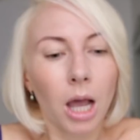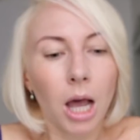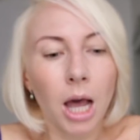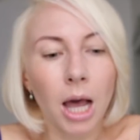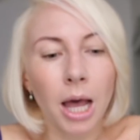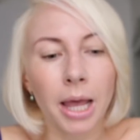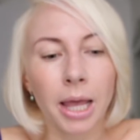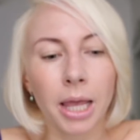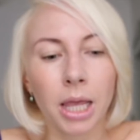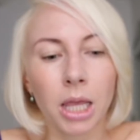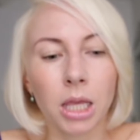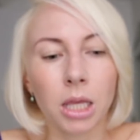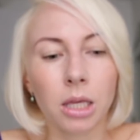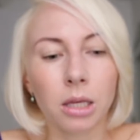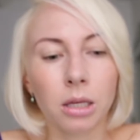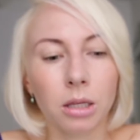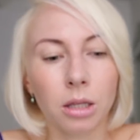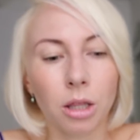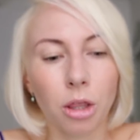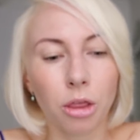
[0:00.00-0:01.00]

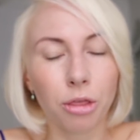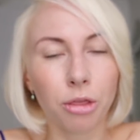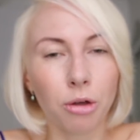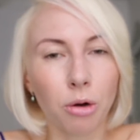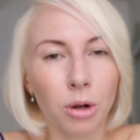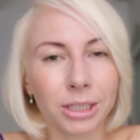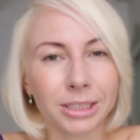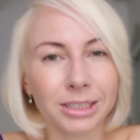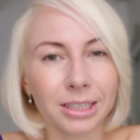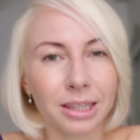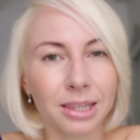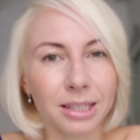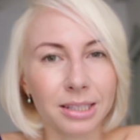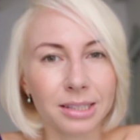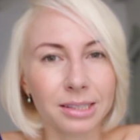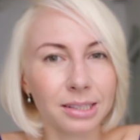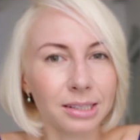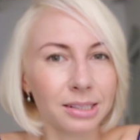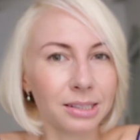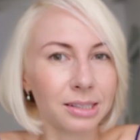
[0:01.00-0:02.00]
I thought,
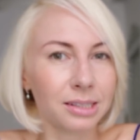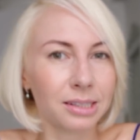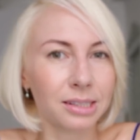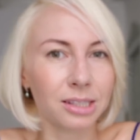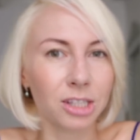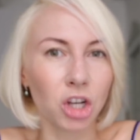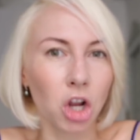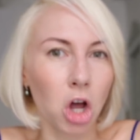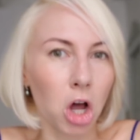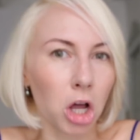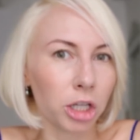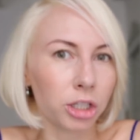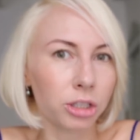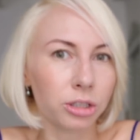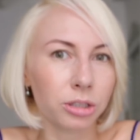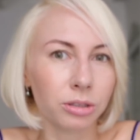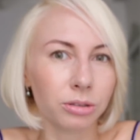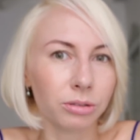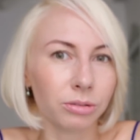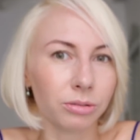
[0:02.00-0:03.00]
this is
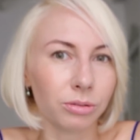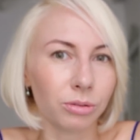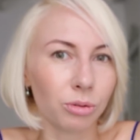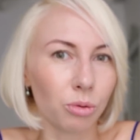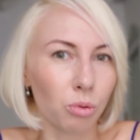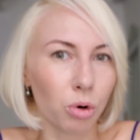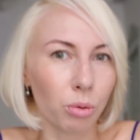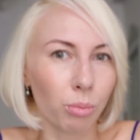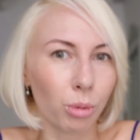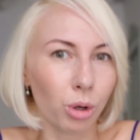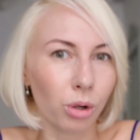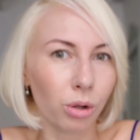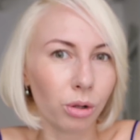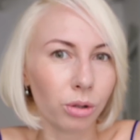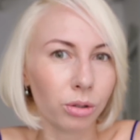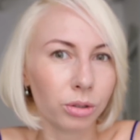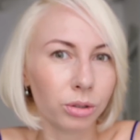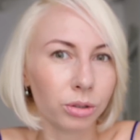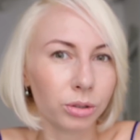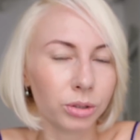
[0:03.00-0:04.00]
not
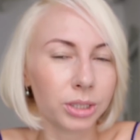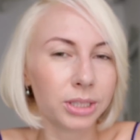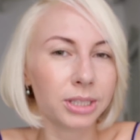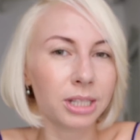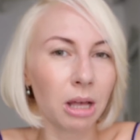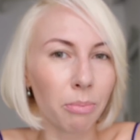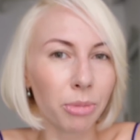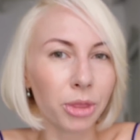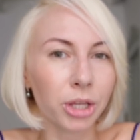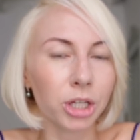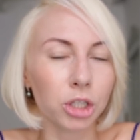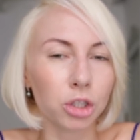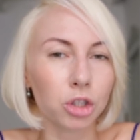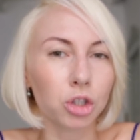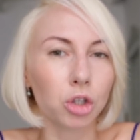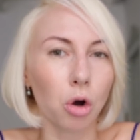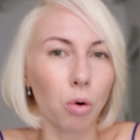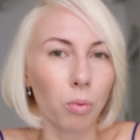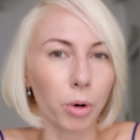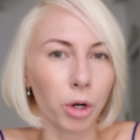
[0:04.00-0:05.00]
normal. Something is
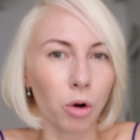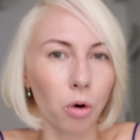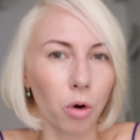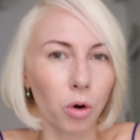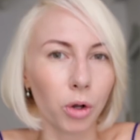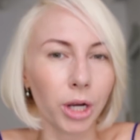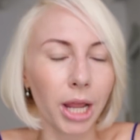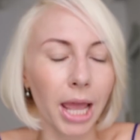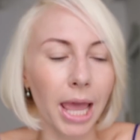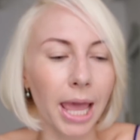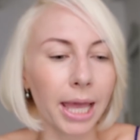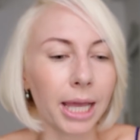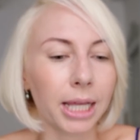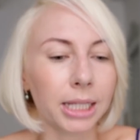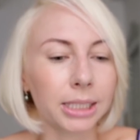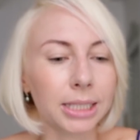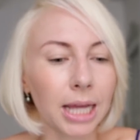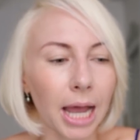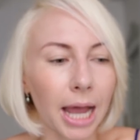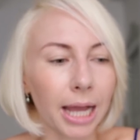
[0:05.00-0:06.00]
going on.
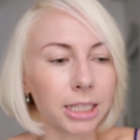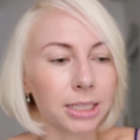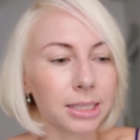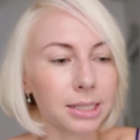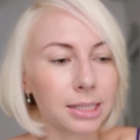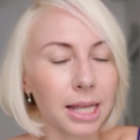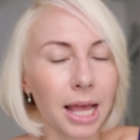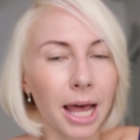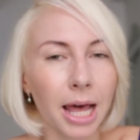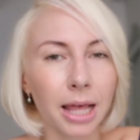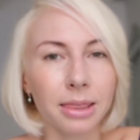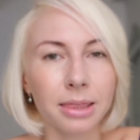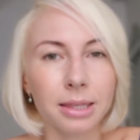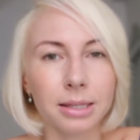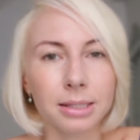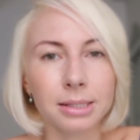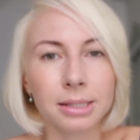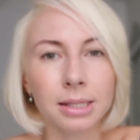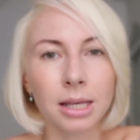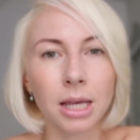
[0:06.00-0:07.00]
And I just had
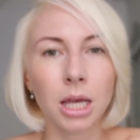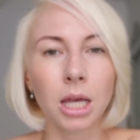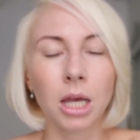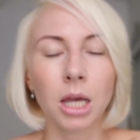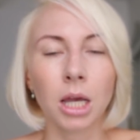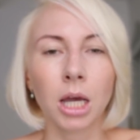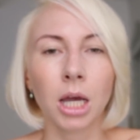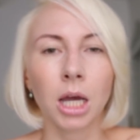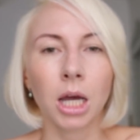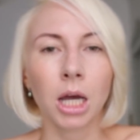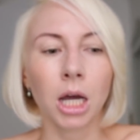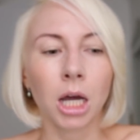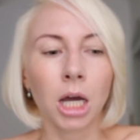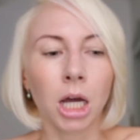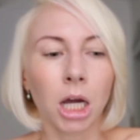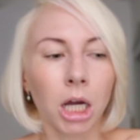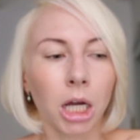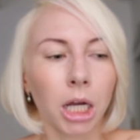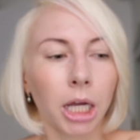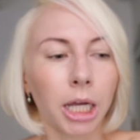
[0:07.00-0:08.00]
this
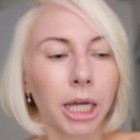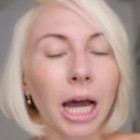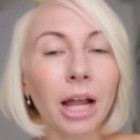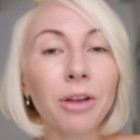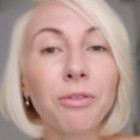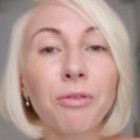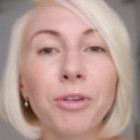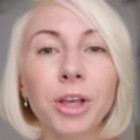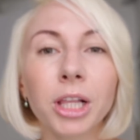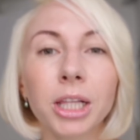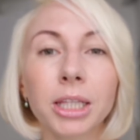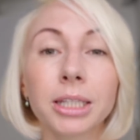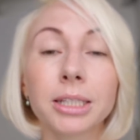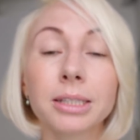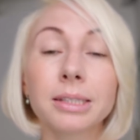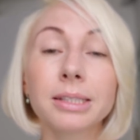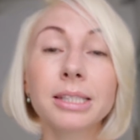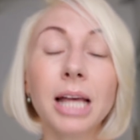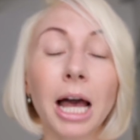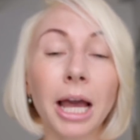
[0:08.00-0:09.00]
gut feeling
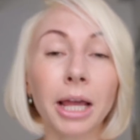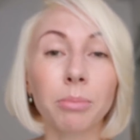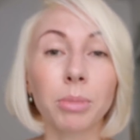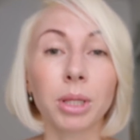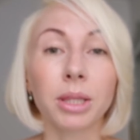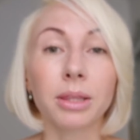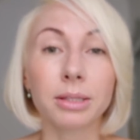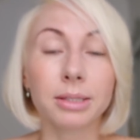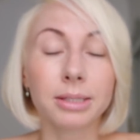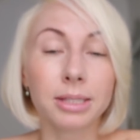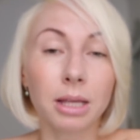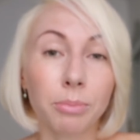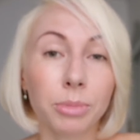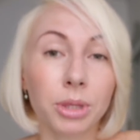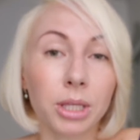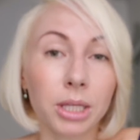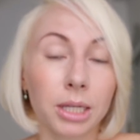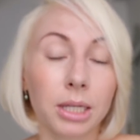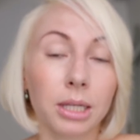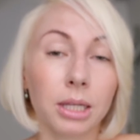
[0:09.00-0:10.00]
inside me that
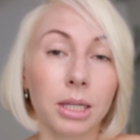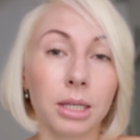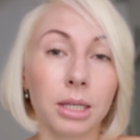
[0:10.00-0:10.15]
something